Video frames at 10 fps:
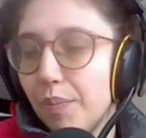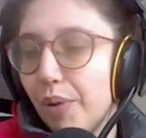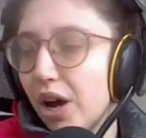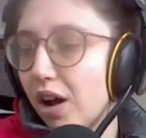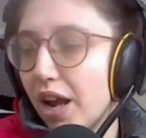
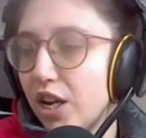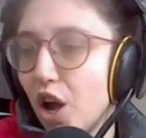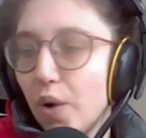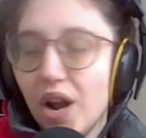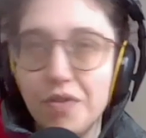But I
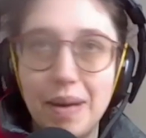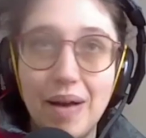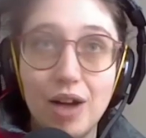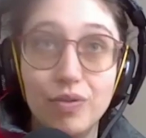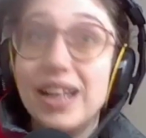know enough about
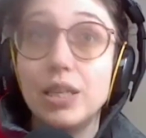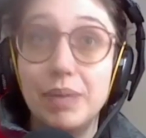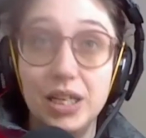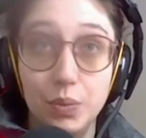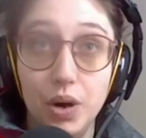how
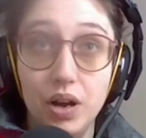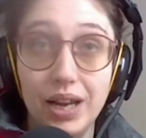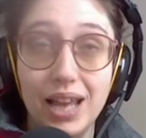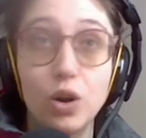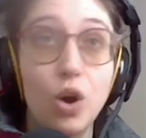recipes work
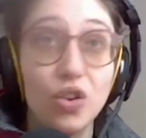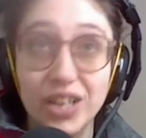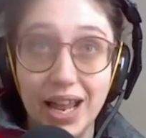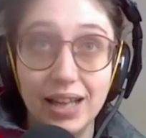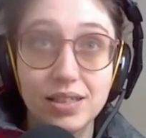and
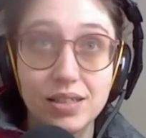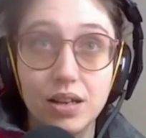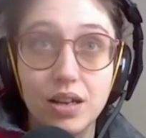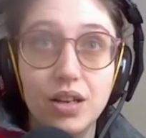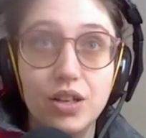context
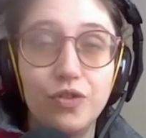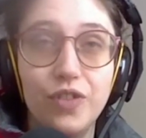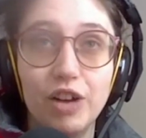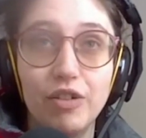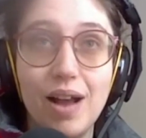to
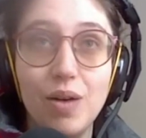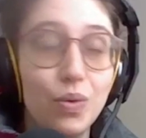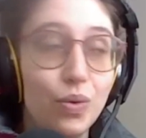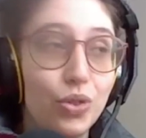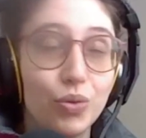figure
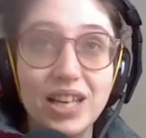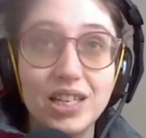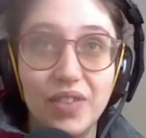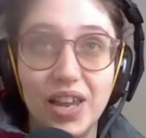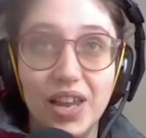out the
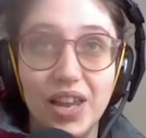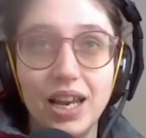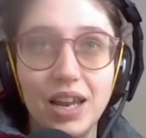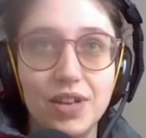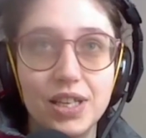rest of it.
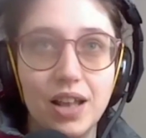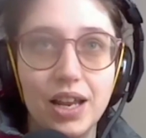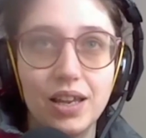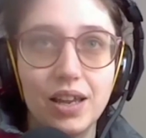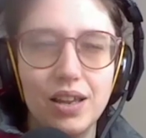Like if it's
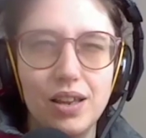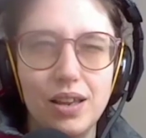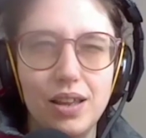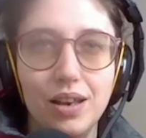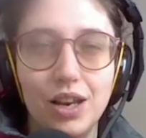like
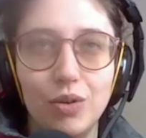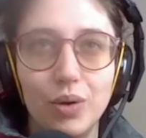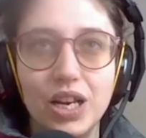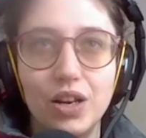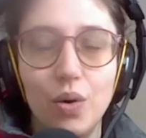an
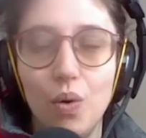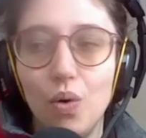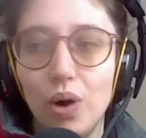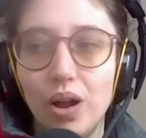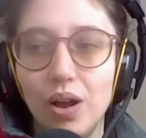ingredient
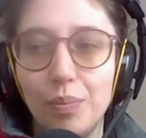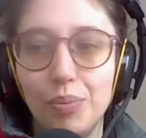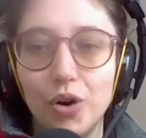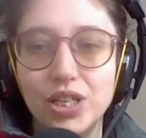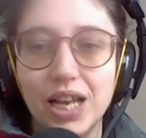or a
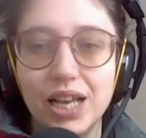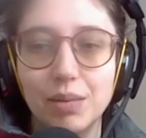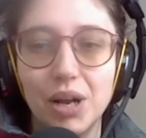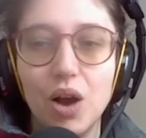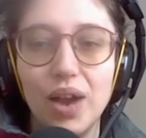process,
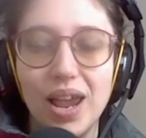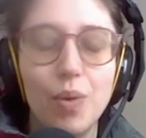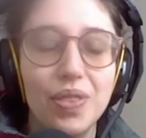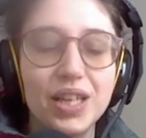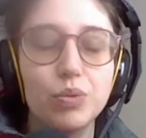I'm like, okay,
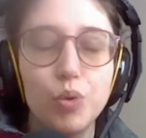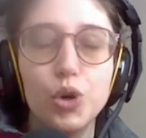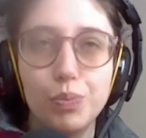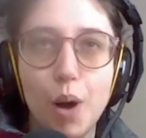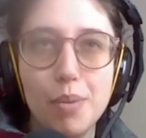well, this
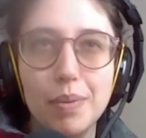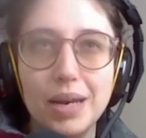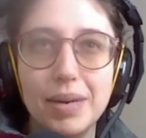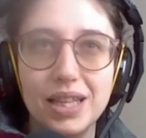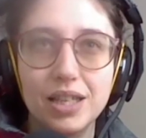would
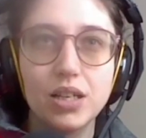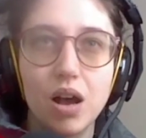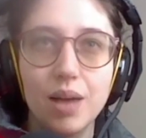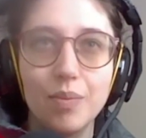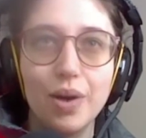probably be the
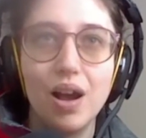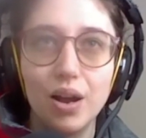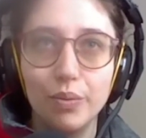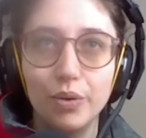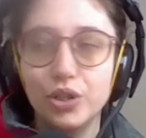time where
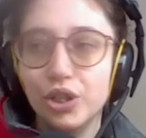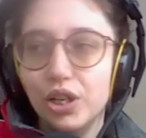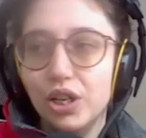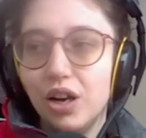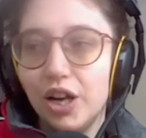I would,
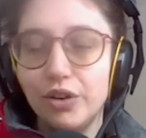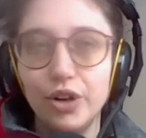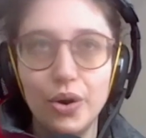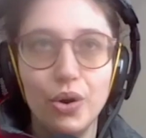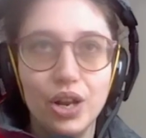I don't
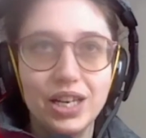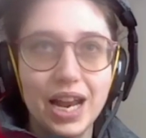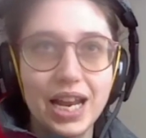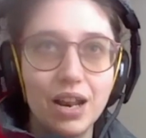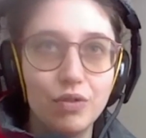know,
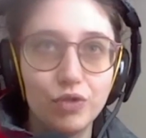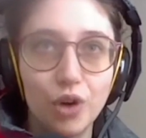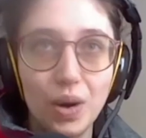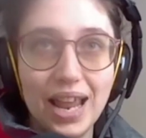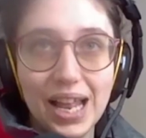take it and
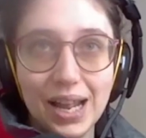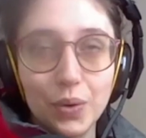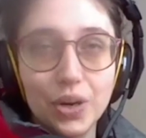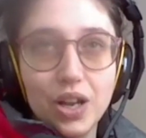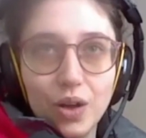roll it out.